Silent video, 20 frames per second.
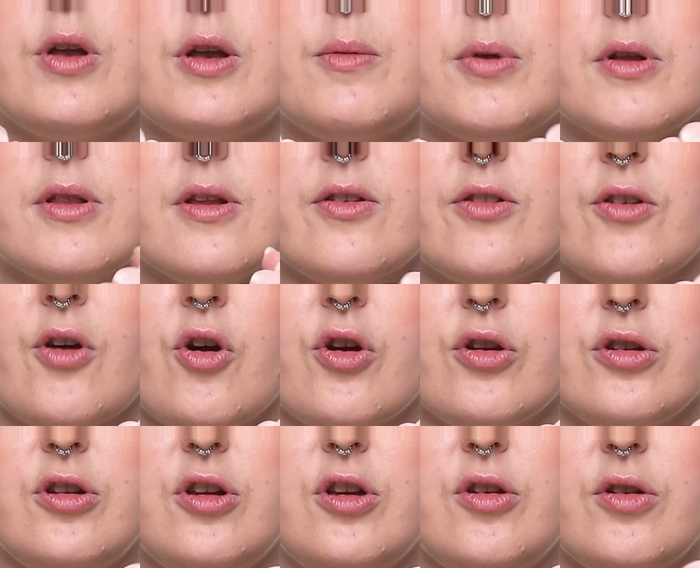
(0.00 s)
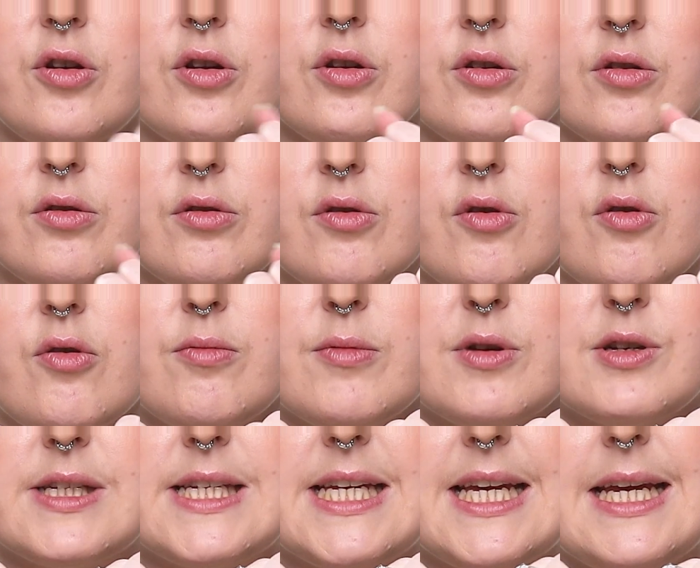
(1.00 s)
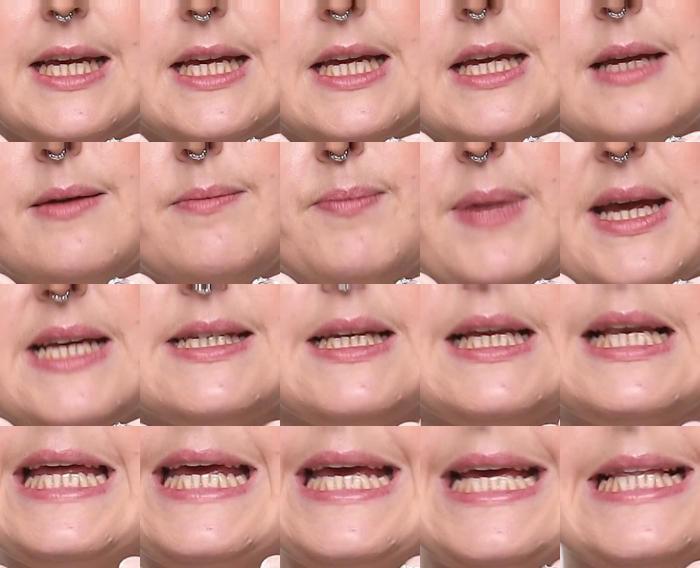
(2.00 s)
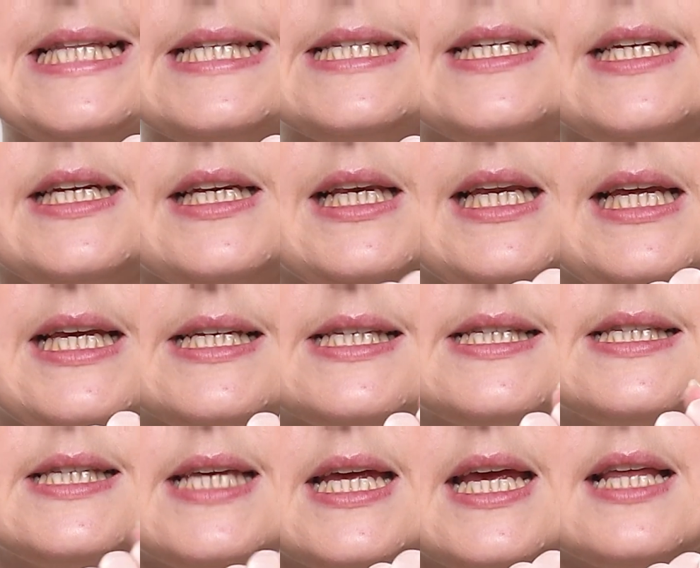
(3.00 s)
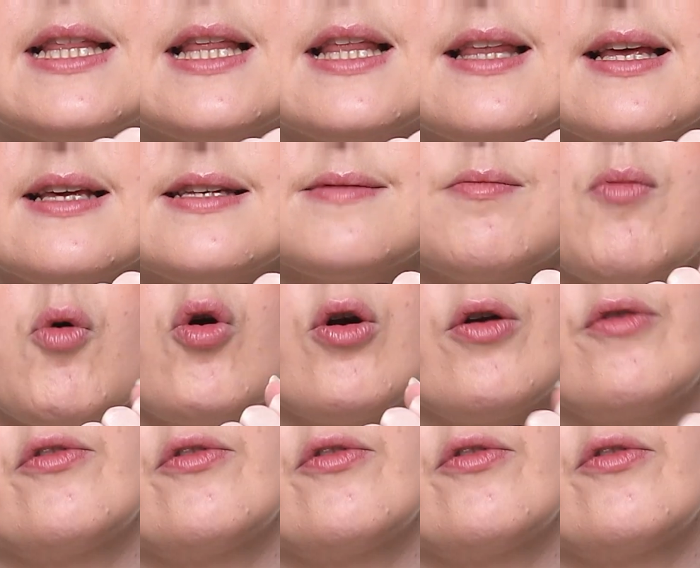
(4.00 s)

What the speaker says: when you put this on, you can almost basically instantly see that there's more